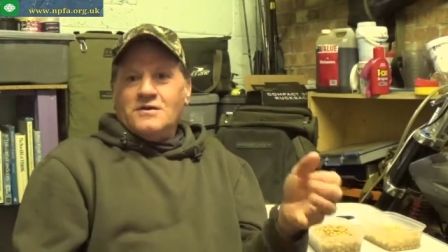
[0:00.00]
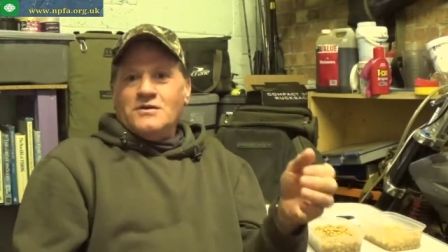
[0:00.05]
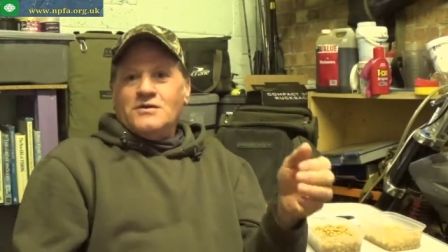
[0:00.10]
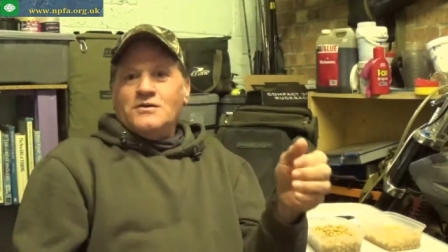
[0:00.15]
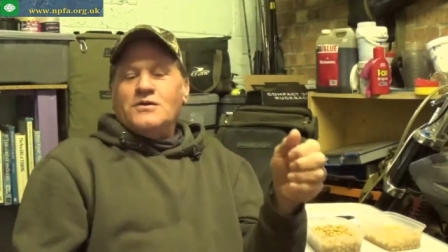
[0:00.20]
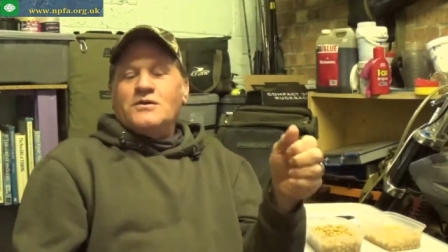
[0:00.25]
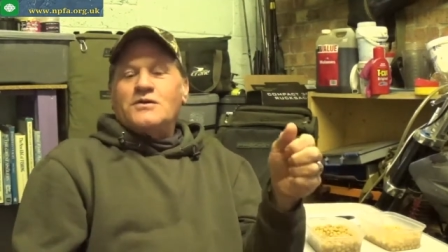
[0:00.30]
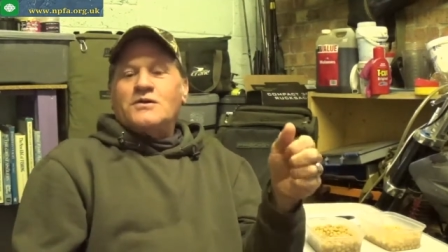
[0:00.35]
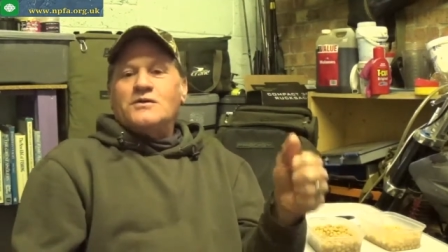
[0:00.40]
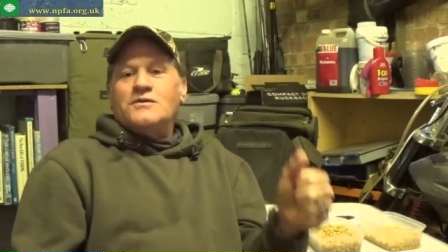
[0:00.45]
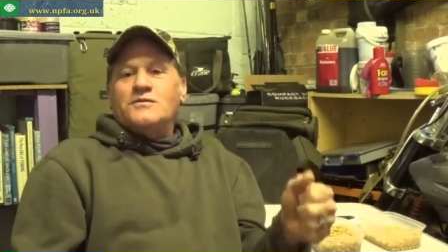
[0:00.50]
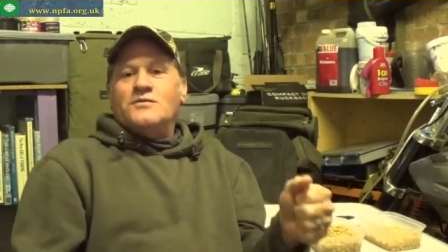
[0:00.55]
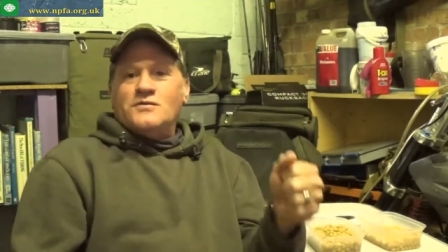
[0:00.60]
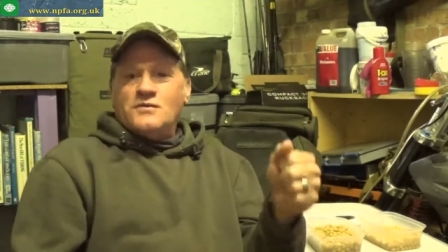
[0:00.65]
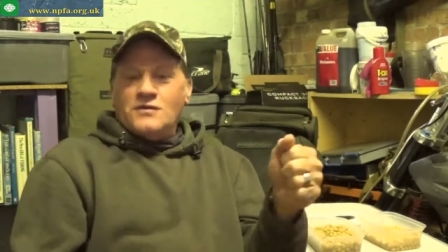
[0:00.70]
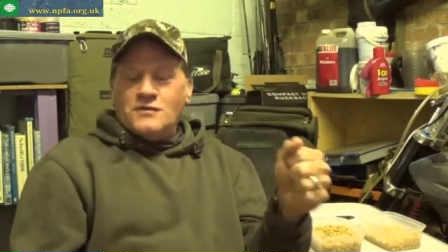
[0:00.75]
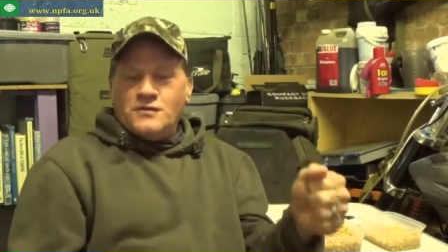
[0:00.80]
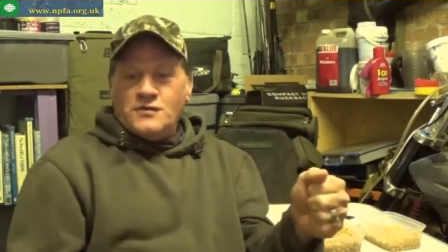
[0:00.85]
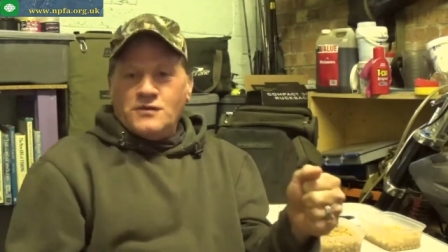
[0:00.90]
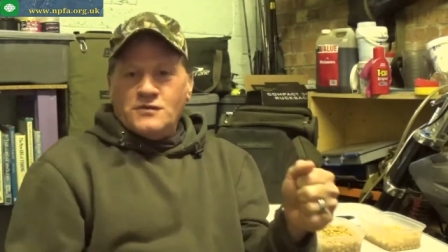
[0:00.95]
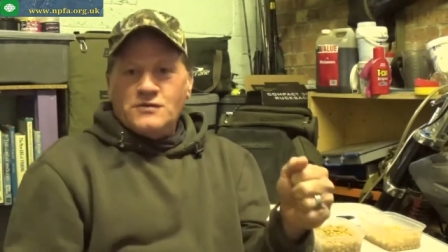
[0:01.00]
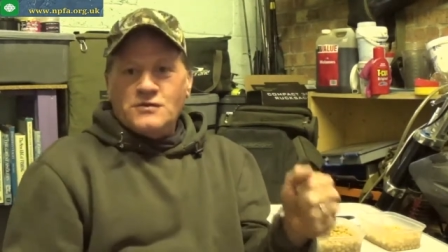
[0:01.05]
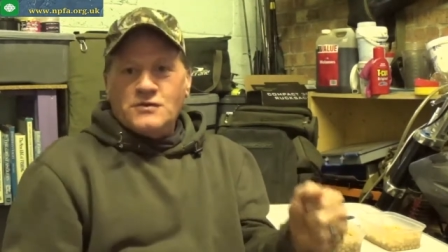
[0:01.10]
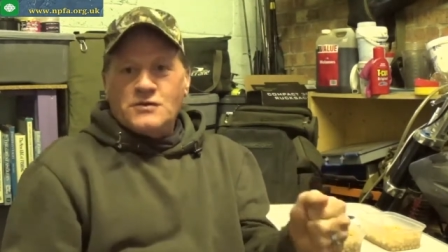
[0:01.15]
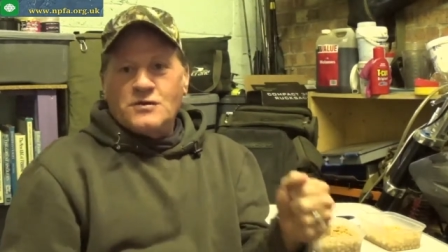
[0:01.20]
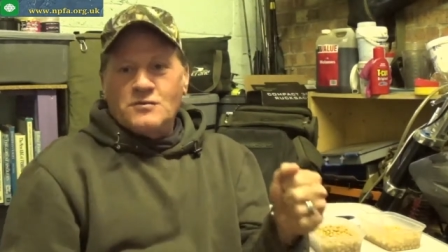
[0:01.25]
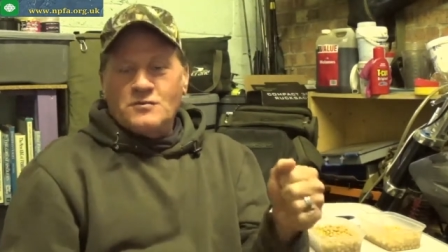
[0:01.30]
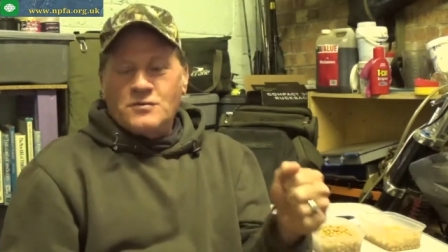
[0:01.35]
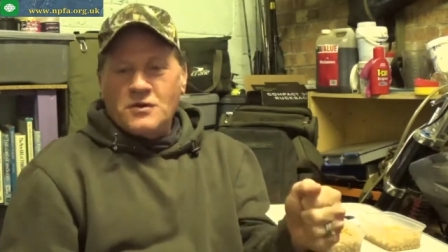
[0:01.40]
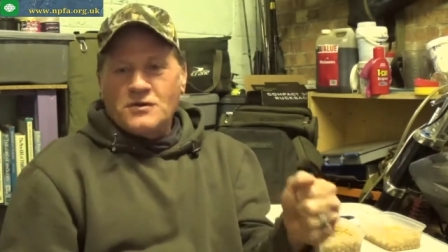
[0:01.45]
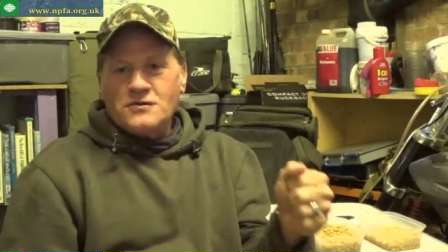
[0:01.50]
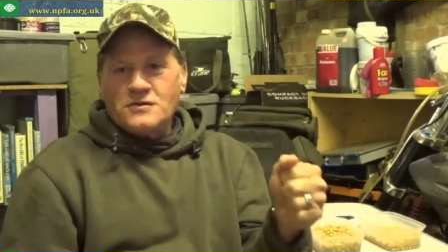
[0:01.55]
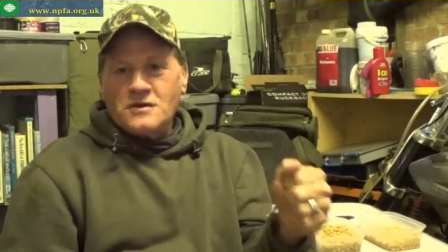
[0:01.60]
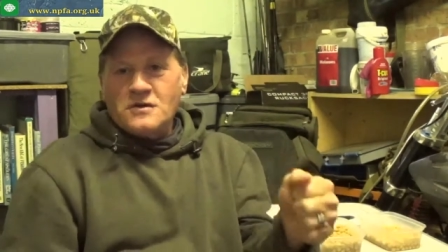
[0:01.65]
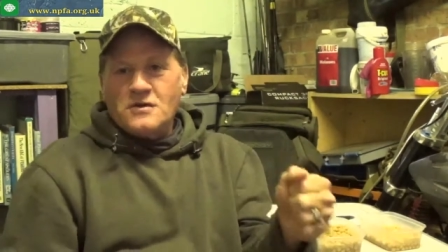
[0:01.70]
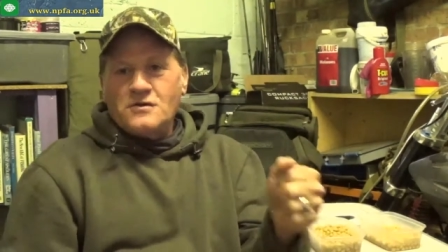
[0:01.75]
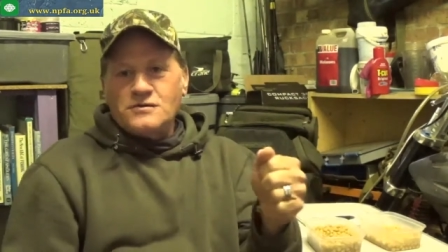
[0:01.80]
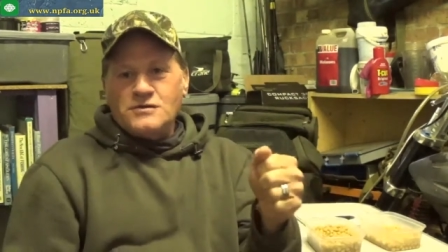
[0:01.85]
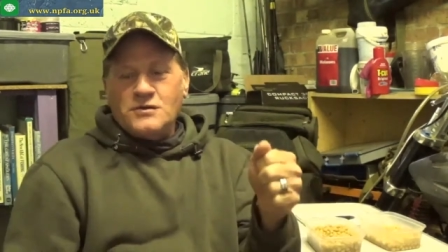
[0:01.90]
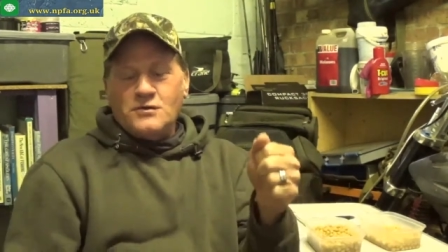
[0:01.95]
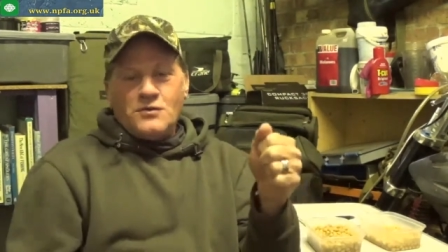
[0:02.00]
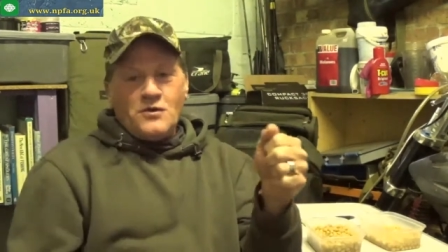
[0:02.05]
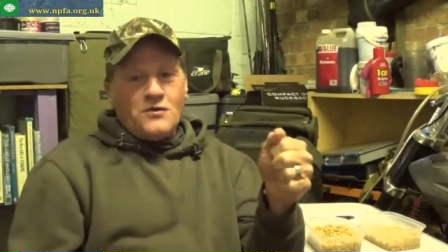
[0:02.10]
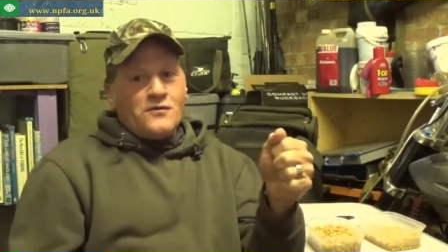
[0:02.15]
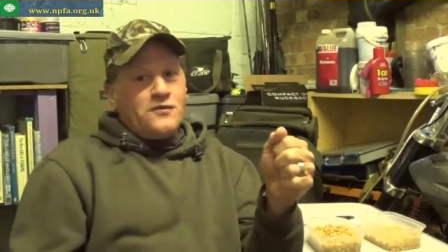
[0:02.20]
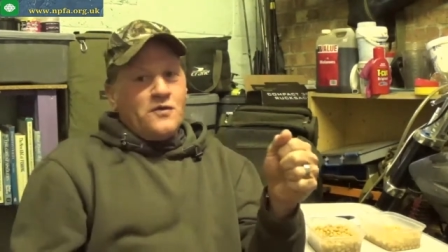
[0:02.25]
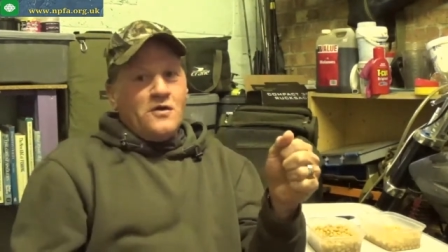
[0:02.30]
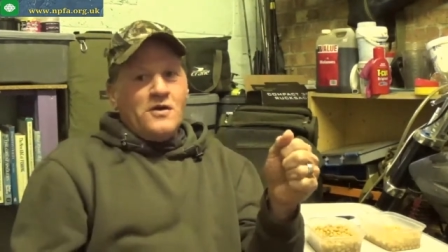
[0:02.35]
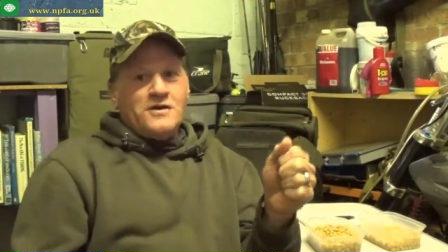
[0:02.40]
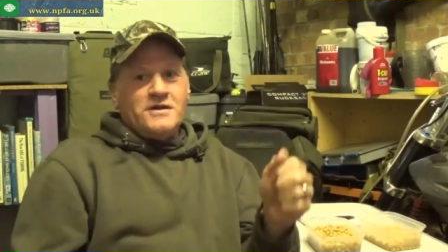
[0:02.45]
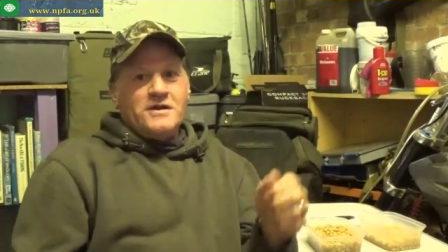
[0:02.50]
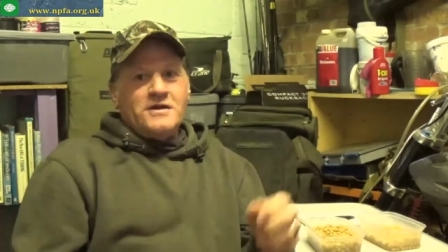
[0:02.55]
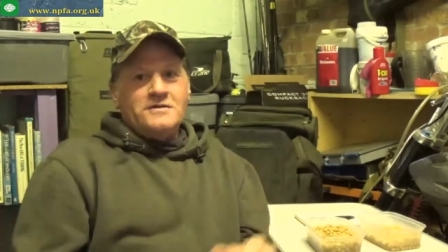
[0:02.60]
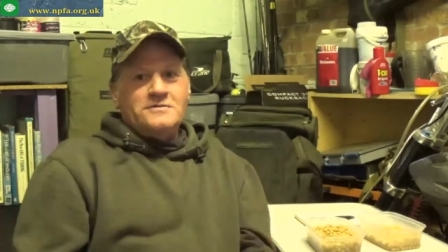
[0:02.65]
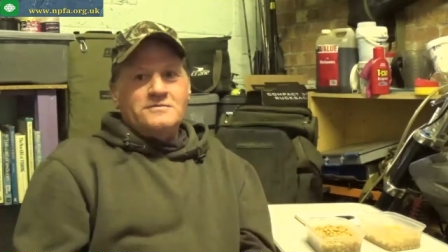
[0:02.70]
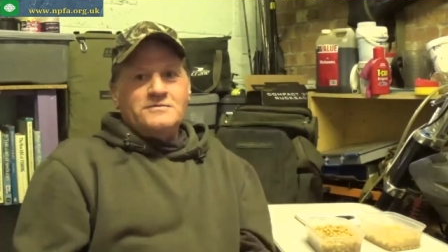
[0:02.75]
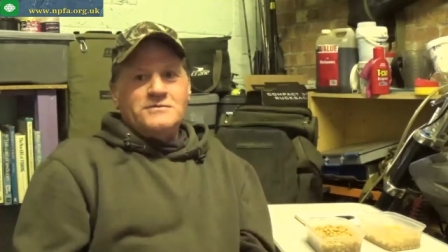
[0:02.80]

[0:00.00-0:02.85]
you can plod along, you will find it.